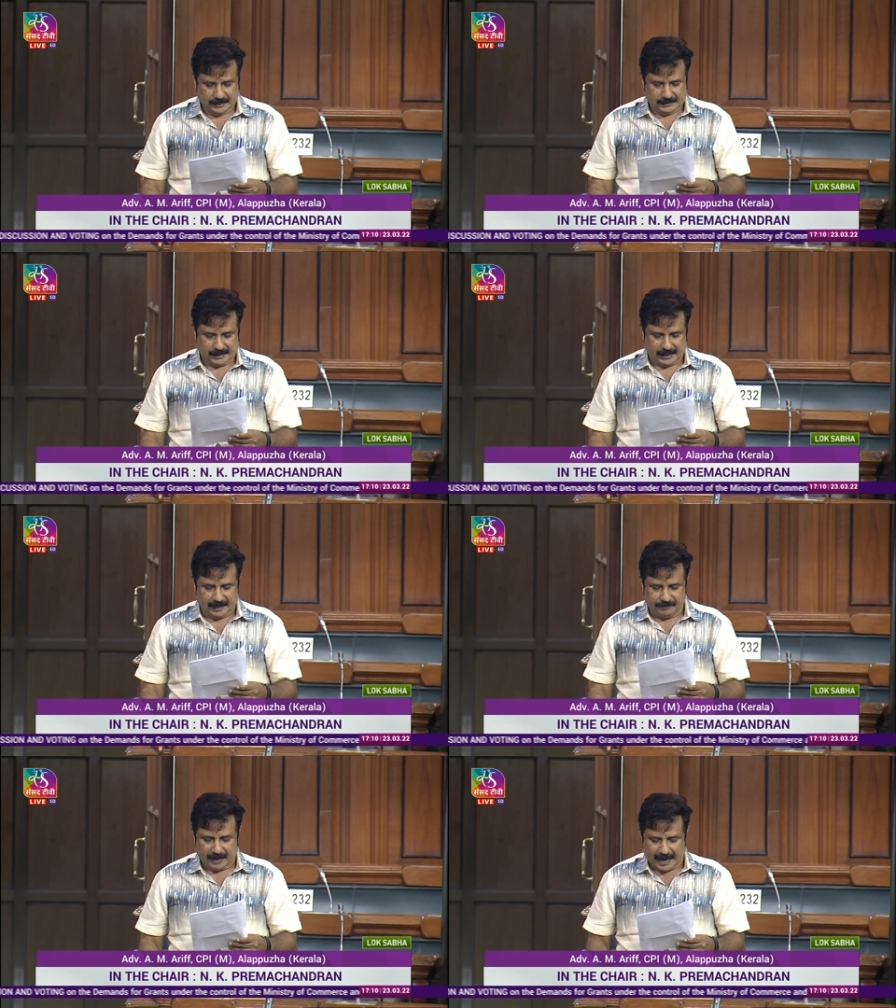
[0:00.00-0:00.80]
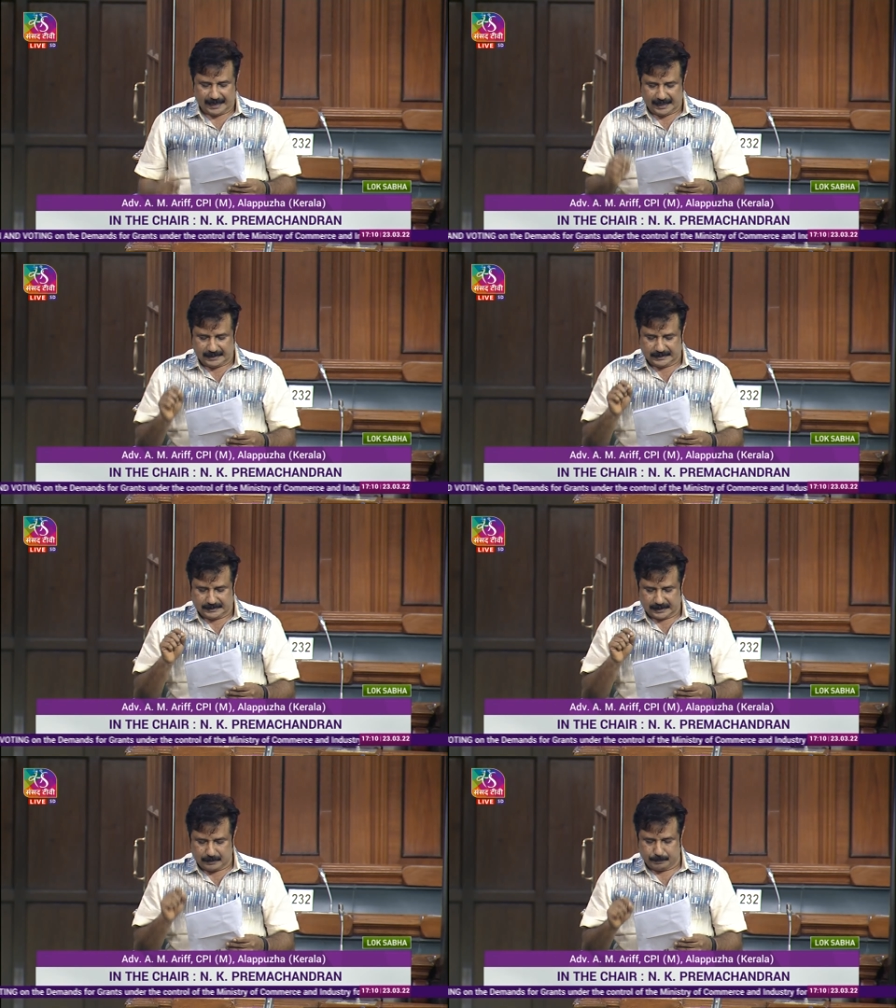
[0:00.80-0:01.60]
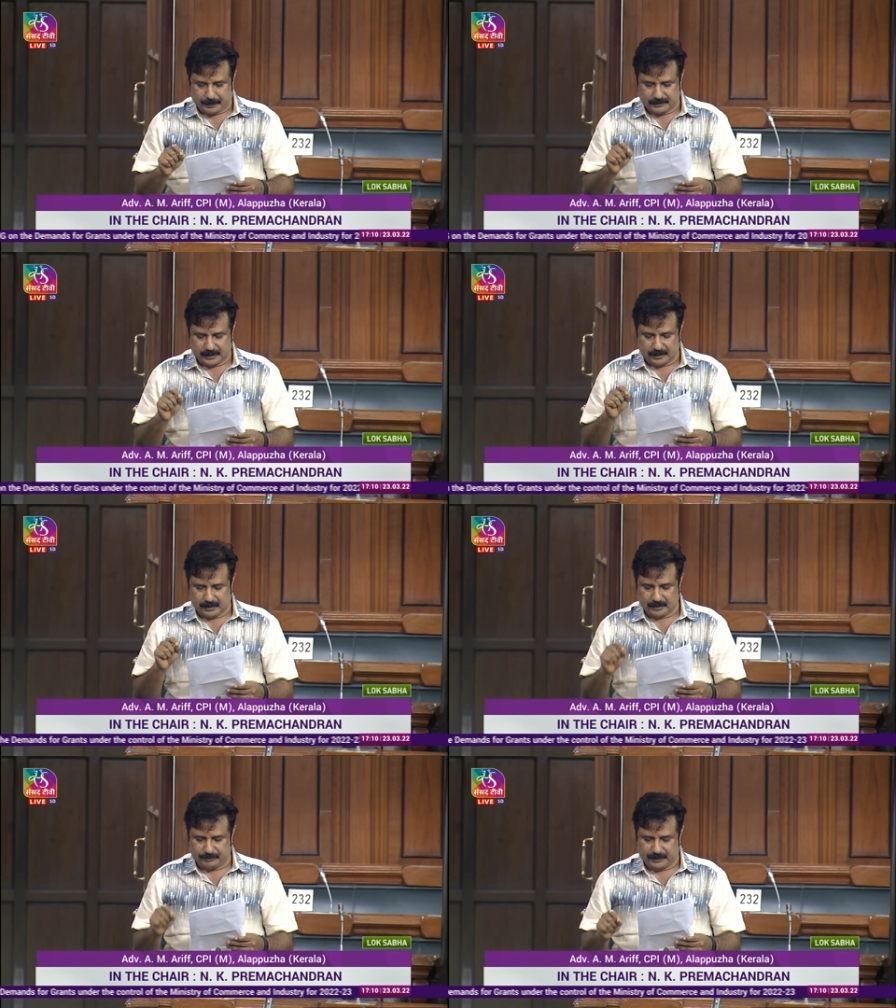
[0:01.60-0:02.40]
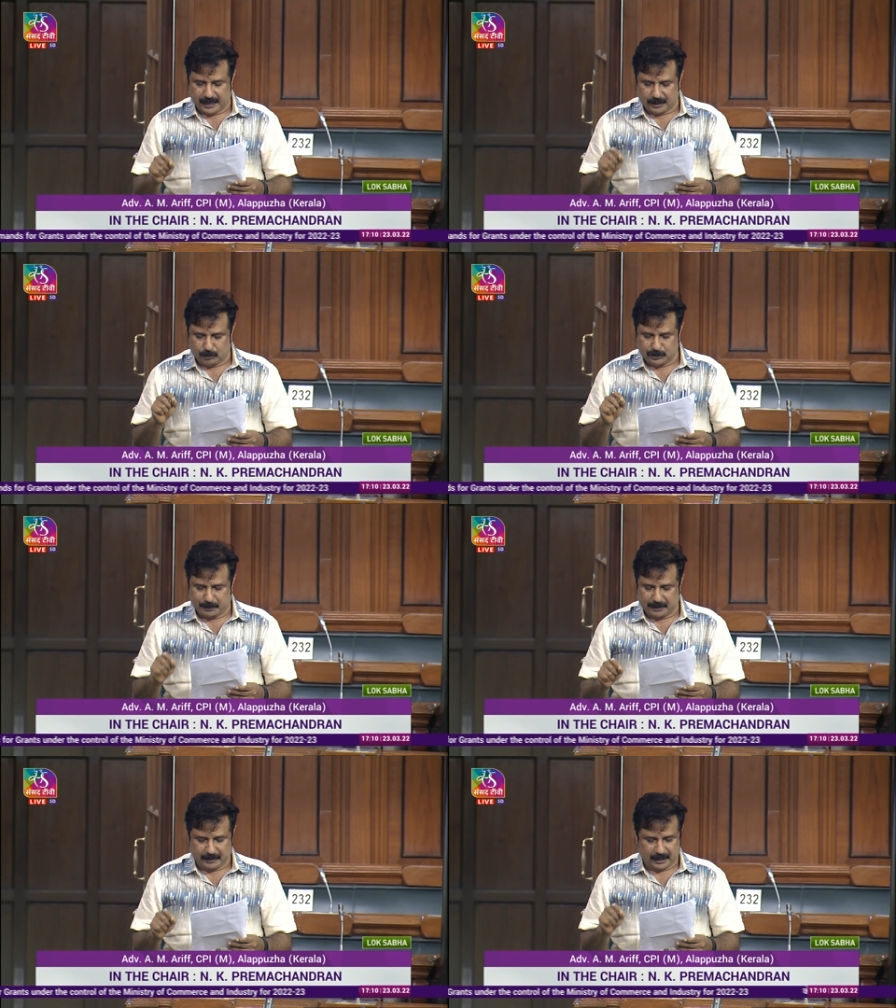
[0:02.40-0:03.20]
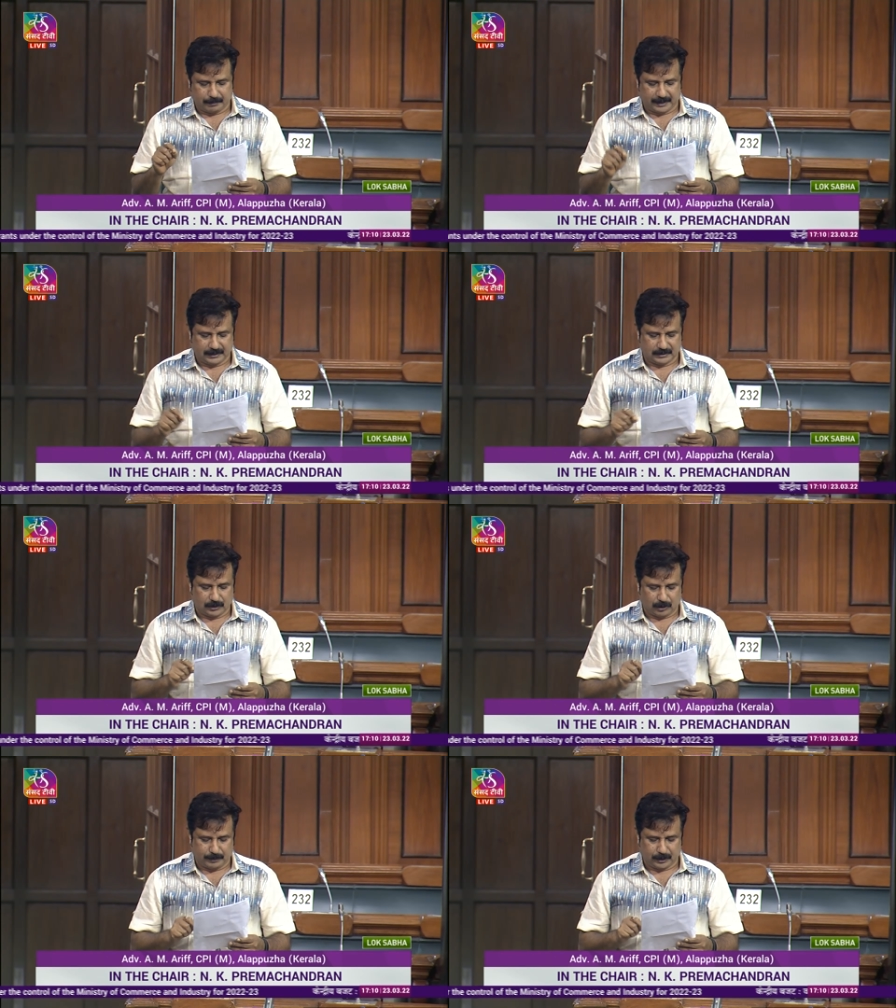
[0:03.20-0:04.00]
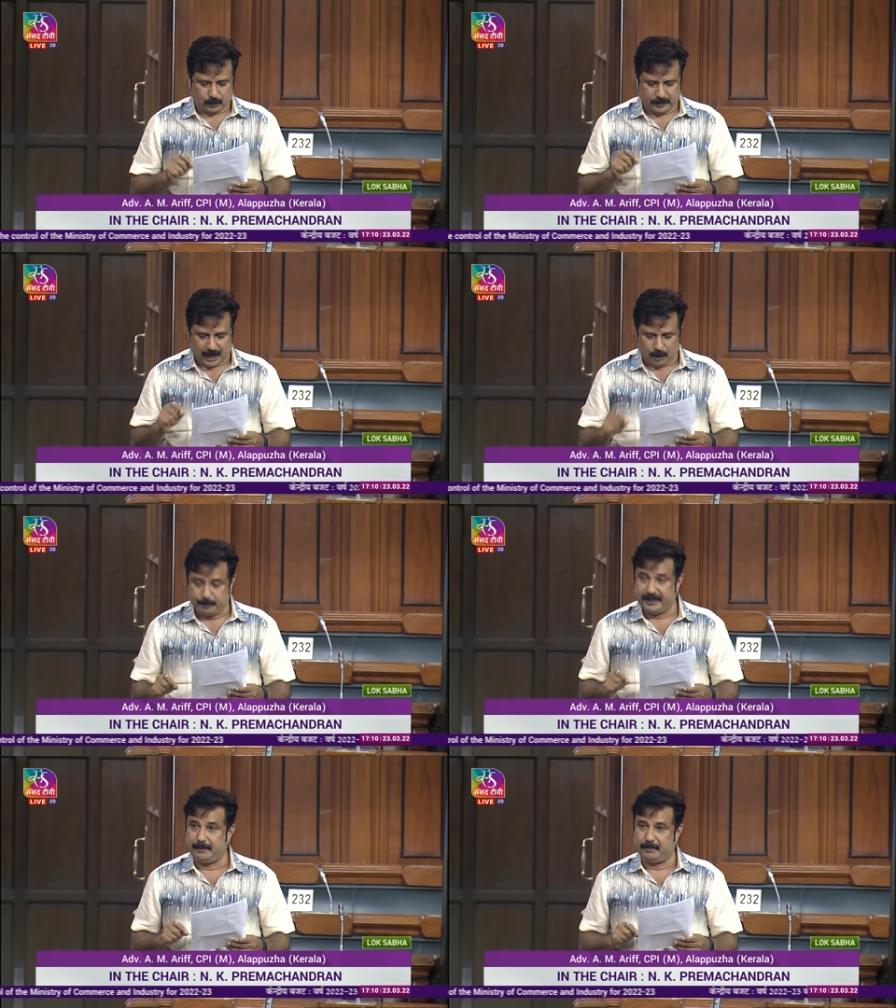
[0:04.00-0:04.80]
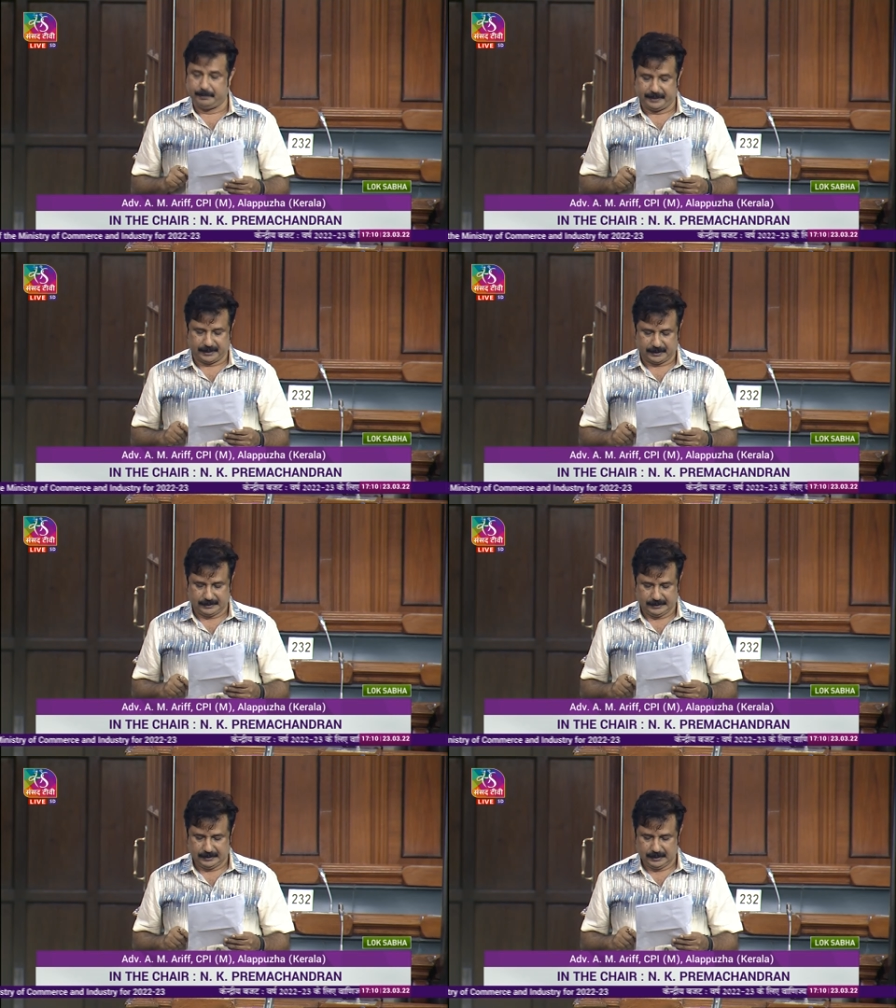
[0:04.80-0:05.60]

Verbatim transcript: Sir, if at least 10% of the announcement made by this government could have been implemented,